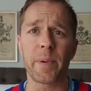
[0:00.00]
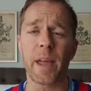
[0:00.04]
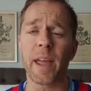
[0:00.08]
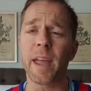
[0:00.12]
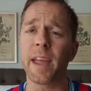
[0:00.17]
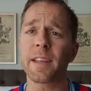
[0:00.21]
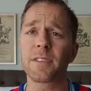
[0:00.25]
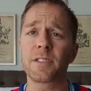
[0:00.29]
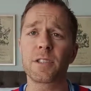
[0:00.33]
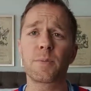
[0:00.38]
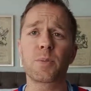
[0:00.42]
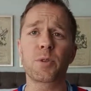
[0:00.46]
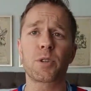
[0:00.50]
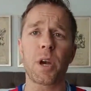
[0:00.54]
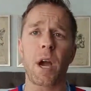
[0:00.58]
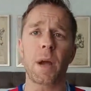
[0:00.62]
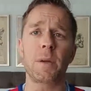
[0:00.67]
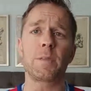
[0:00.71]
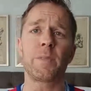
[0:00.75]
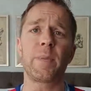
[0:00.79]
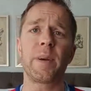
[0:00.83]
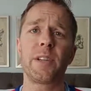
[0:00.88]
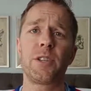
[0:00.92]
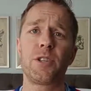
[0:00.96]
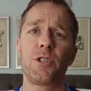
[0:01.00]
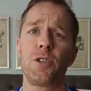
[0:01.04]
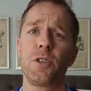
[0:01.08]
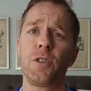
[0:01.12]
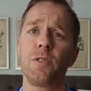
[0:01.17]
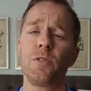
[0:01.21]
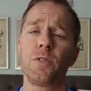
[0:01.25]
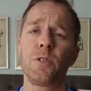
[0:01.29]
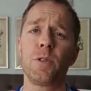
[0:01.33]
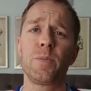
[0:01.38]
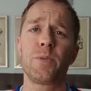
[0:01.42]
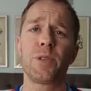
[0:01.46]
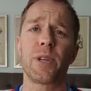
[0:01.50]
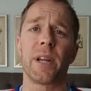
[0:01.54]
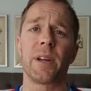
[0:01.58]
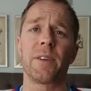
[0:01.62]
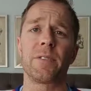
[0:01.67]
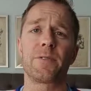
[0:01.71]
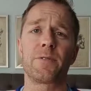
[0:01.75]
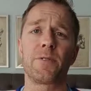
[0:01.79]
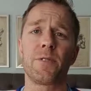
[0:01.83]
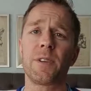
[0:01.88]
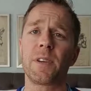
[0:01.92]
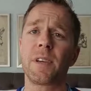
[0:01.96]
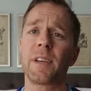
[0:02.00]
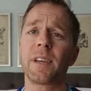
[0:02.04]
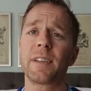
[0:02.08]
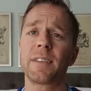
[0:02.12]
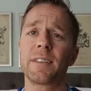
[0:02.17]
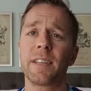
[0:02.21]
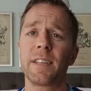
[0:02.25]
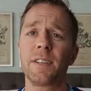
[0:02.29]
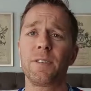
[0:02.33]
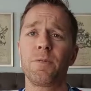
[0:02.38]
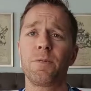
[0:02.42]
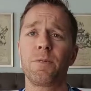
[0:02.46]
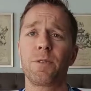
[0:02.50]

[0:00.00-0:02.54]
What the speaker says: and subscribe to my YouTube channel so you can continue